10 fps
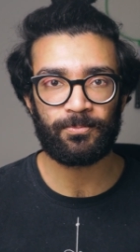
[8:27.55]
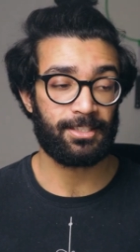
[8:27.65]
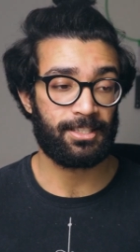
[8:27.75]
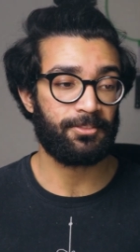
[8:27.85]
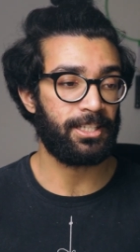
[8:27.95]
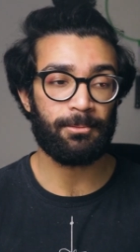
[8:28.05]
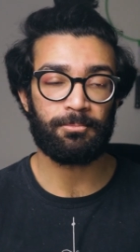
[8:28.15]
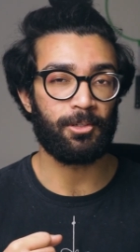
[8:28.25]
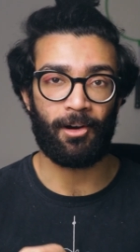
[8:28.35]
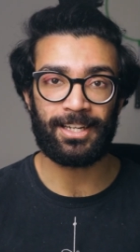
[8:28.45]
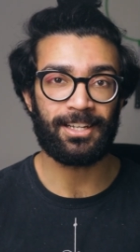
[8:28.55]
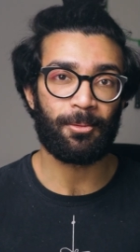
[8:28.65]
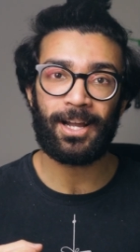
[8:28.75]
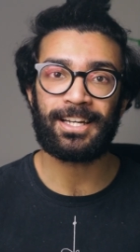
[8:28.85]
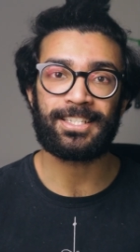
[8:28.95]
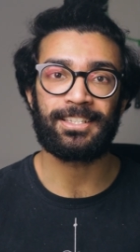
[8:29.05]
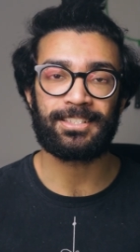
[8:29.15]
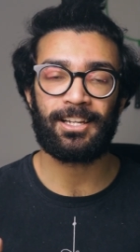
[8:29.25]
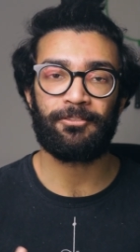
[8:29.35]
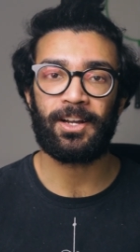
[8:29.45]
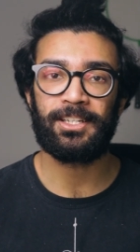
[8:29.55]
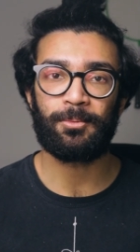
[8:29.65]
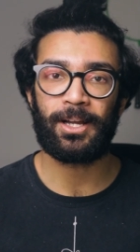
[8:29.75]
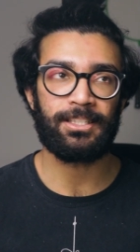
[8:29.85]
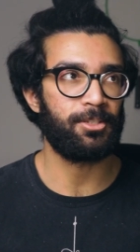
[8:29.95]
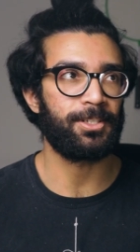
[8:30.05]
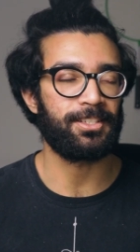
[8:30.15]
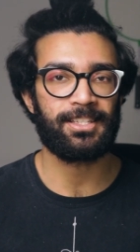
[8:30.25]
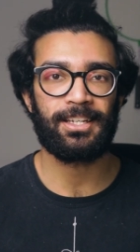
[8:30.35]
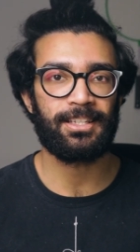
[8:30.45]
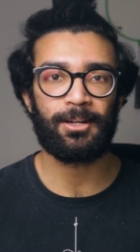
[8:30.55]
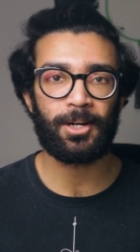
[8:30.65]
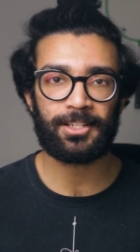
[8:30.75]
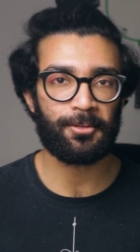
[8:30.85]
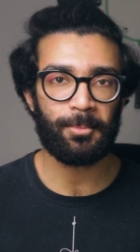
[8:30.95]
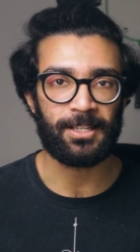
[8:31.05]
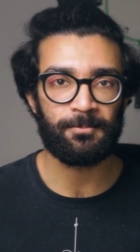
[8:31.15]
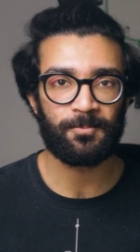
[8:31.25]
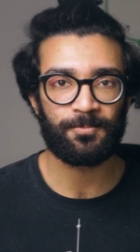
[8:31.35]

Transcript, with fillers: I just have to keep grinding away at it until I find a way to understand it that works for me.